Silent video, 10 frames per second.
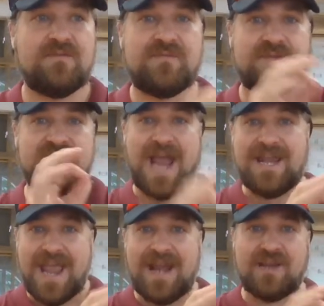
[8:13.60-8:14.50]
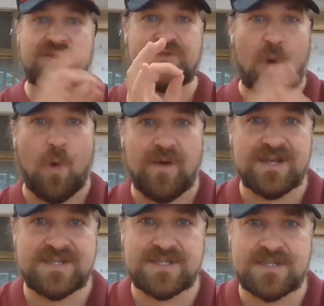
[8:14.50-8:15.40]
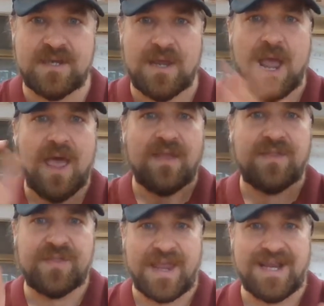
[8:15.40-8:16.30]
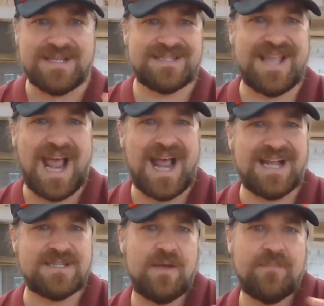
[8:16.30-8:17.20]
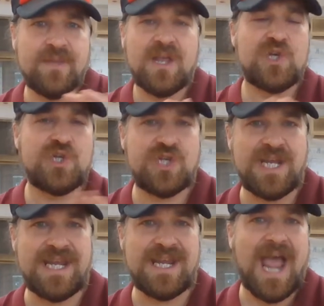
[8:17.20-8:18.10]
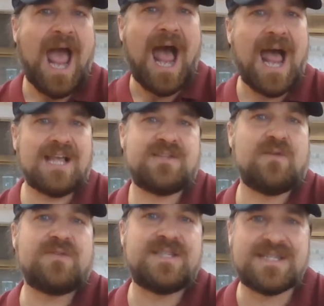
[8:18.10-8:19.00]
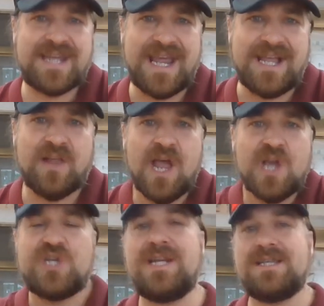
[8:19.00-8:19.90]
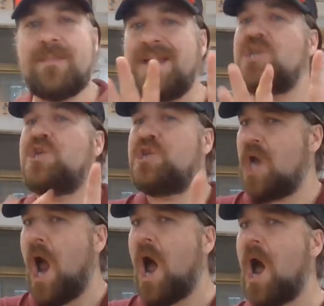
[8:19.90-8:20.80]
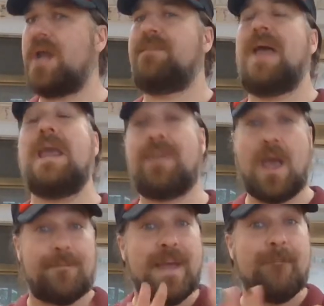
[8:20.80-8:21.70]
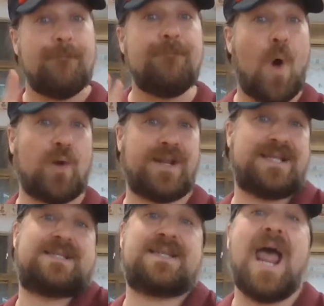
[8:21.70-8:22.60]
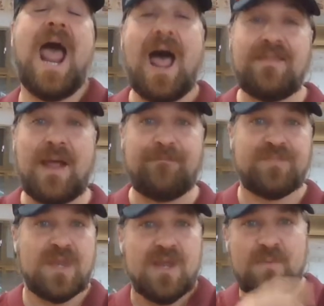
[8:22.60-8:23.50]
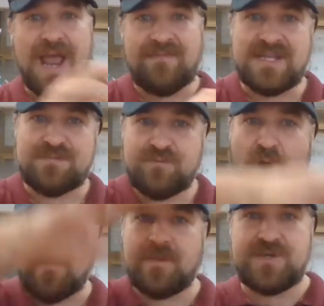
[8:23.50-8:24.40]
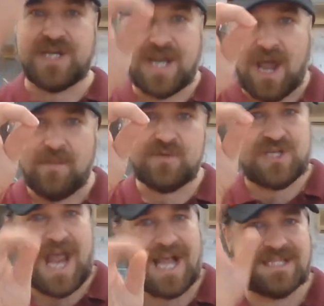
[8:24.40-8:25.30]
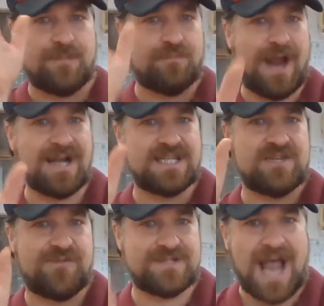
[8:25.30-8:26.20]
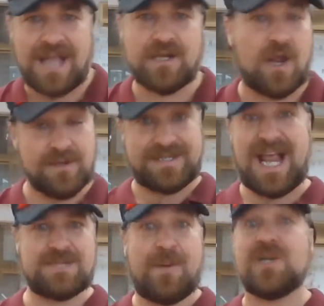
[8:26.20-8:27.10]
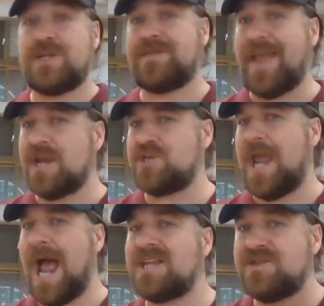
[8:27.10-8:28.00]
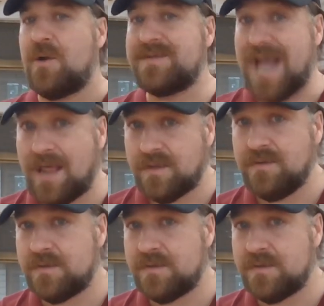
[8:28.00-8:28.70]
Yenenosaurus thinks that she has no skill, she is a bit shy, maybe a bit modest, and then we have this problem. She comes, she has to practice for a talent contest, but she thinks she has no talent.